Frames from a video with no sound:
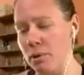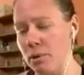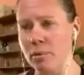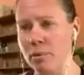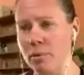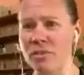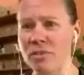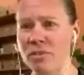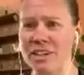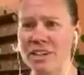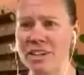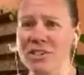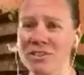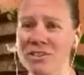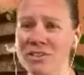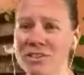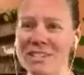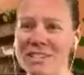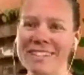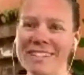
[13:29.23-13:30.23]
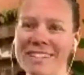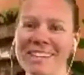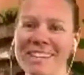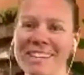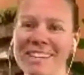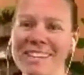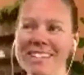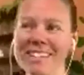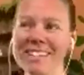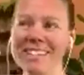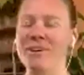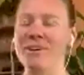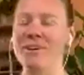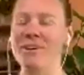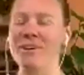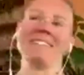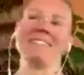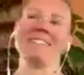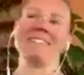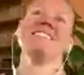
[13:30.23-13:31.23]
professionals at
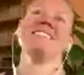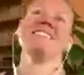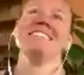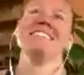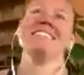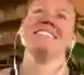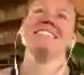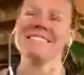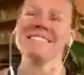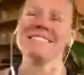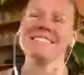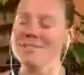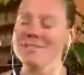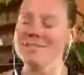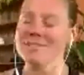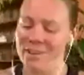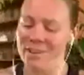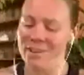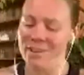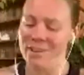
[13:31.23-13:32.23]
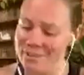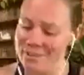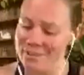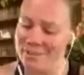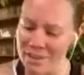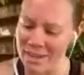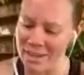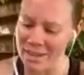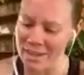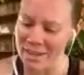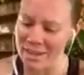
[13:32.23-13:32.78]
diagnosing this because like we yeah. had